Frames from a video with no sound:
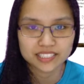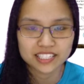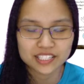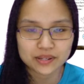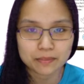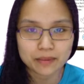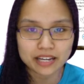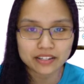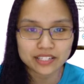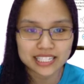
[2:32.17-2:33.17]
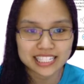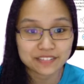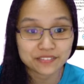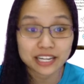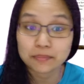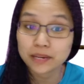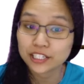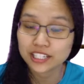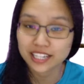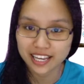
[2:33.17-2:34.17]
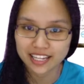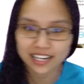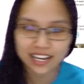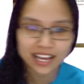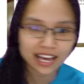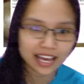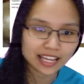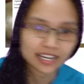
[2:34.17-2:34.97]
So I'm back on the certificate page again, and